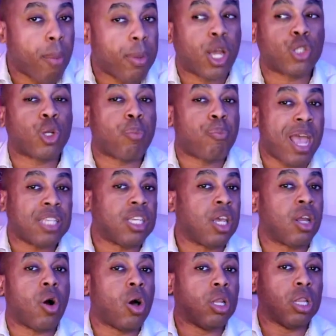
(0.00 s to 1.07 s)
because you're basing
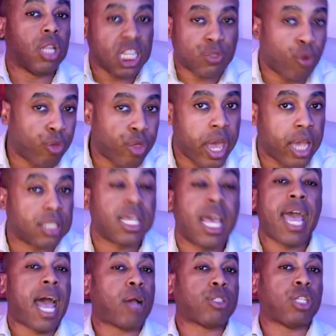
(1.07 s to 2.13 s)
it on lustful things,
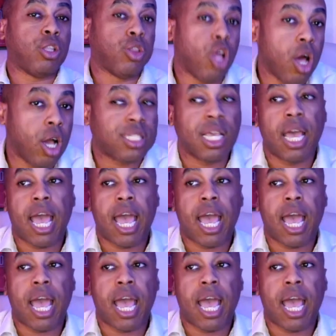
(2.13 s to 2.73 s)
how she looks,